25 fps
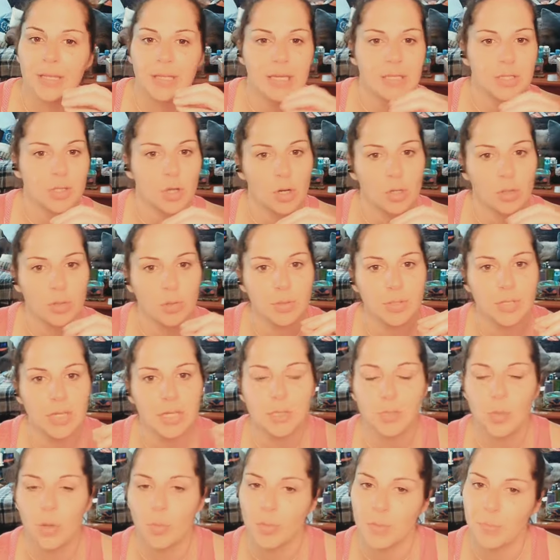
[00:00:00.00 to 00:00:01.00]
That started losing
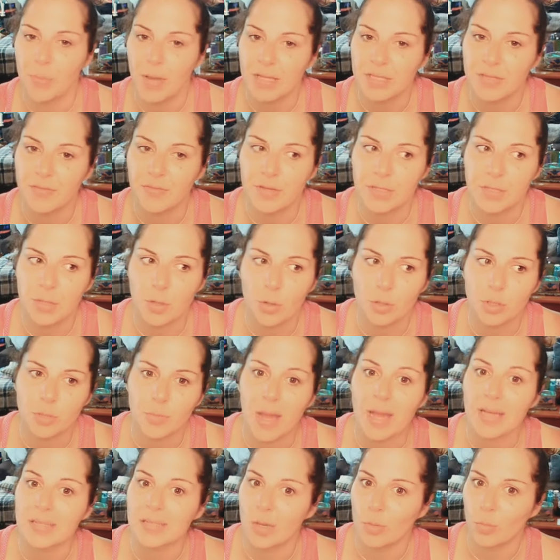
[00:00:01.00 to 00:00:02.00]
it, so I went back to Fixodent
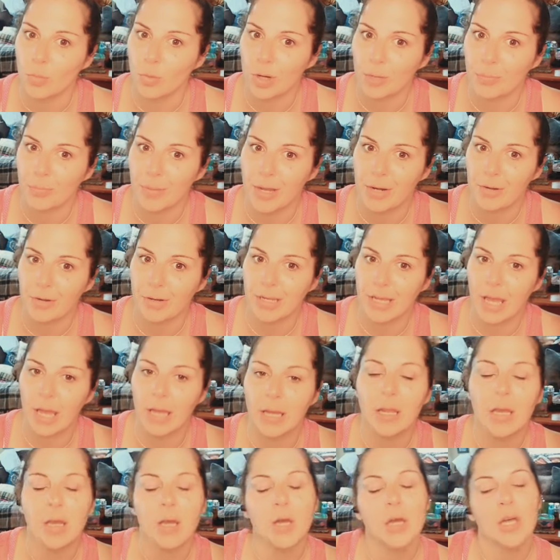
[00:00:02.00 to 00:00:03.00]
Ultramax and it worked better again.